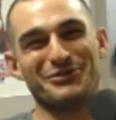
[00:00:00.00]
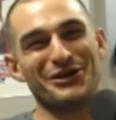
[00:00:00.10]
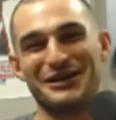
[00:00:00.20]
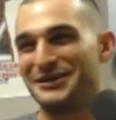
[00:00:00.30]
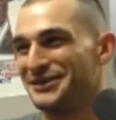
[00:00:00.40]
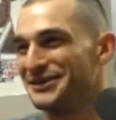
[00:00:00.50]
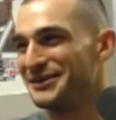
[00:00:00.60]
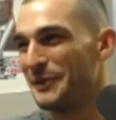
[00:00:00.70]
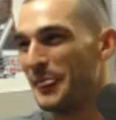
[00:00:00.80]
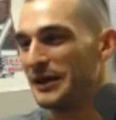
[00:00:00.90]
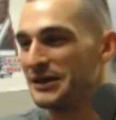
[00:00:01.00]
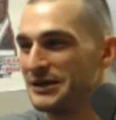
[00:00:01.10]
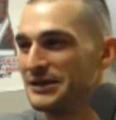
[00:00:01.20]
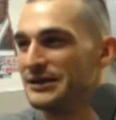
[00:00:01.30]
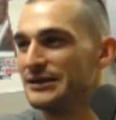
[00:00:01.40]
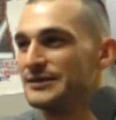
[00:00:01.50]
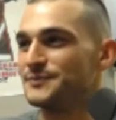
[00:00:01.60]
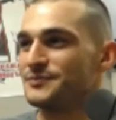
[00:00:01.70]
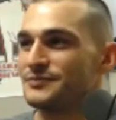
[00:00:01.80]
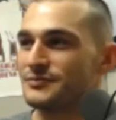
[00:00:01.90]
but I feel like they
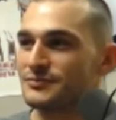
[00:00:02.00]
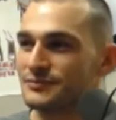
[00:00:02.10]
cope